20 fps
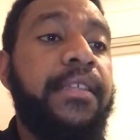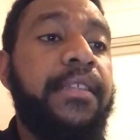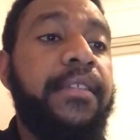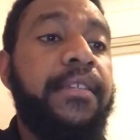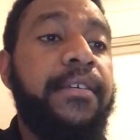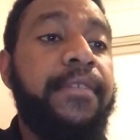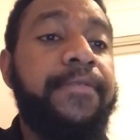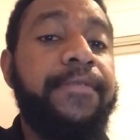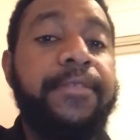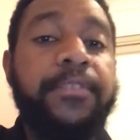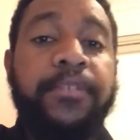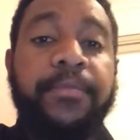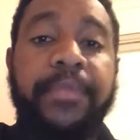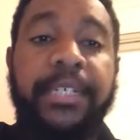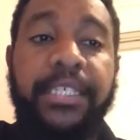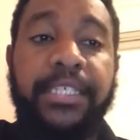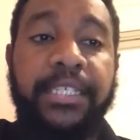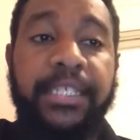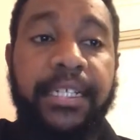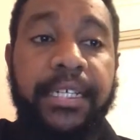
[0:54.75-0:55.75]
There are four
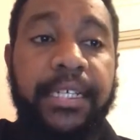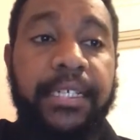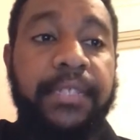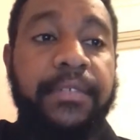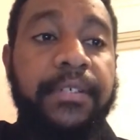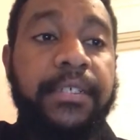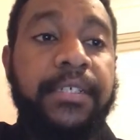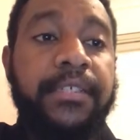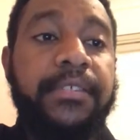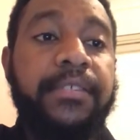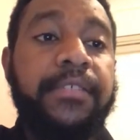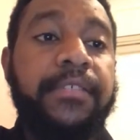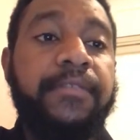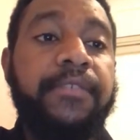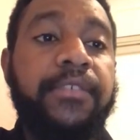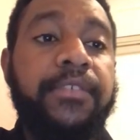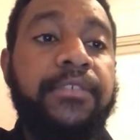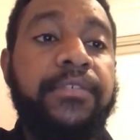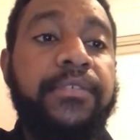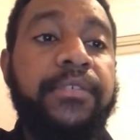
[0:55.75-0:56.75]
major areas of
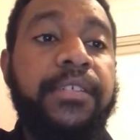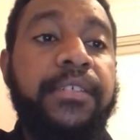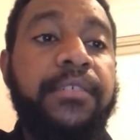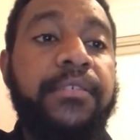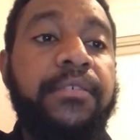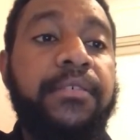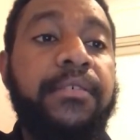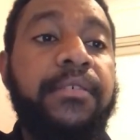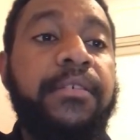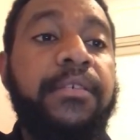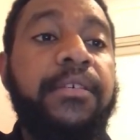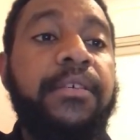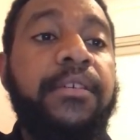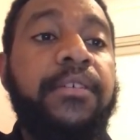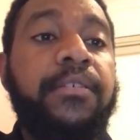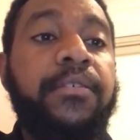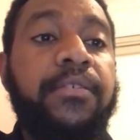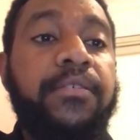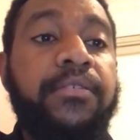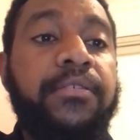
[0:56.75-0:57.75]
the Australian
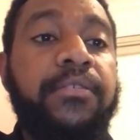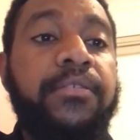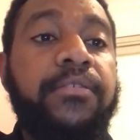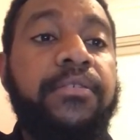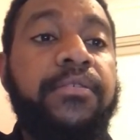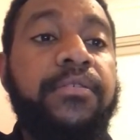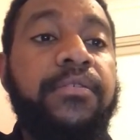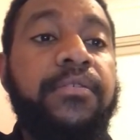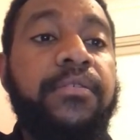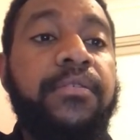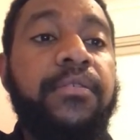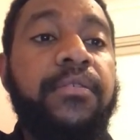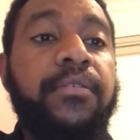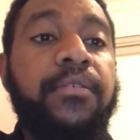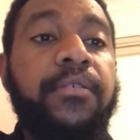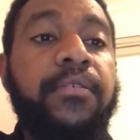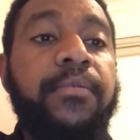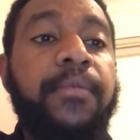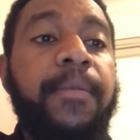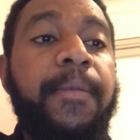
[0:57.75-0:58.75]
constitutional
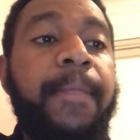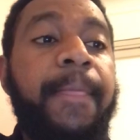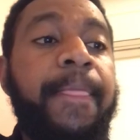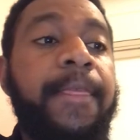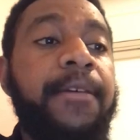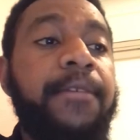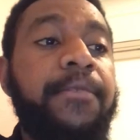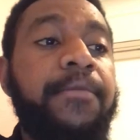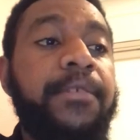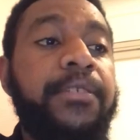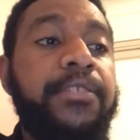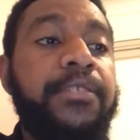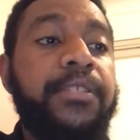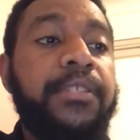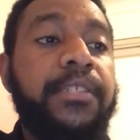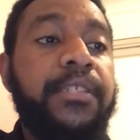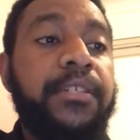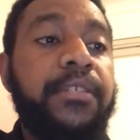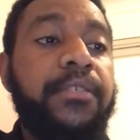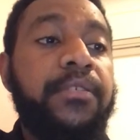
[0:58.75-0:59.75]
law, which
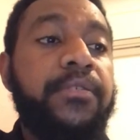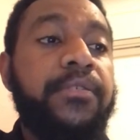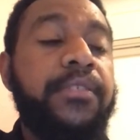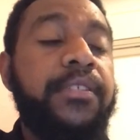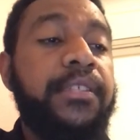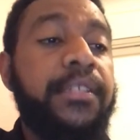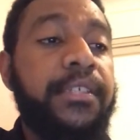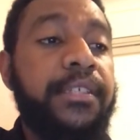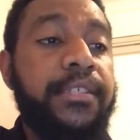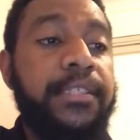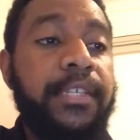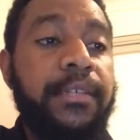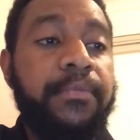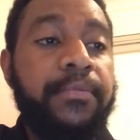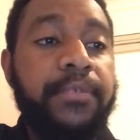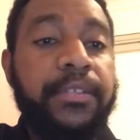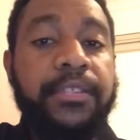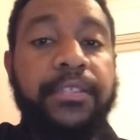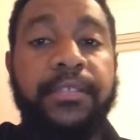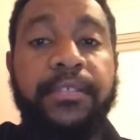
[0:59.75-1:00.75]
includes the
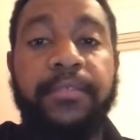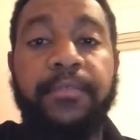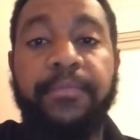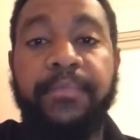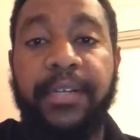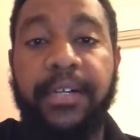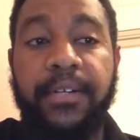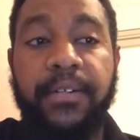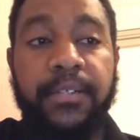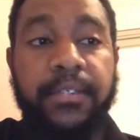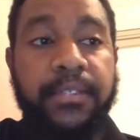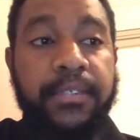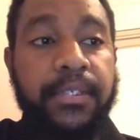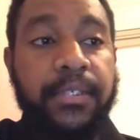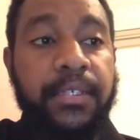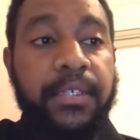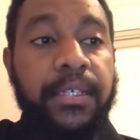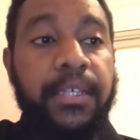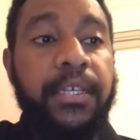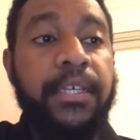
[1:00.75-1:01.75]
separation of powers,
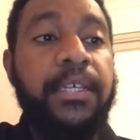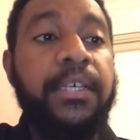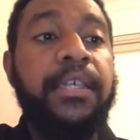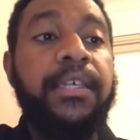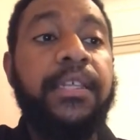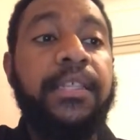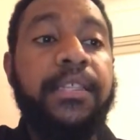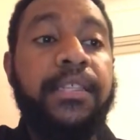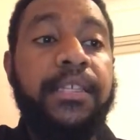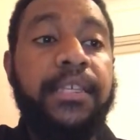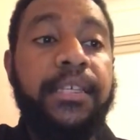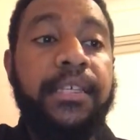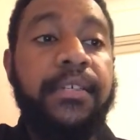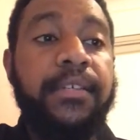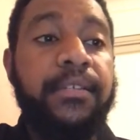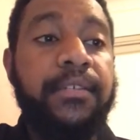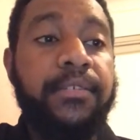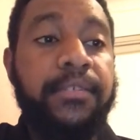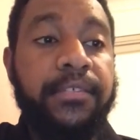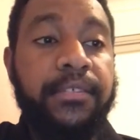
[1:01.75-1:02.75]

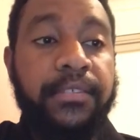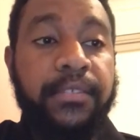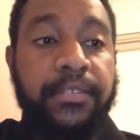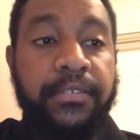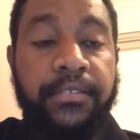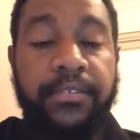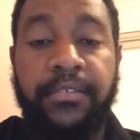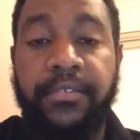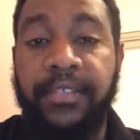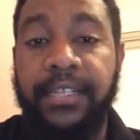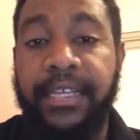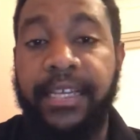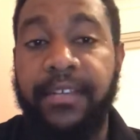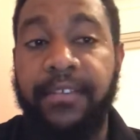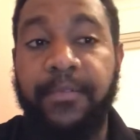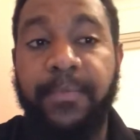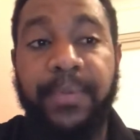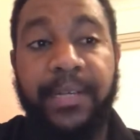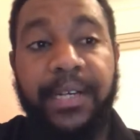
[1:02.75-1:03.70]
the constitutional head of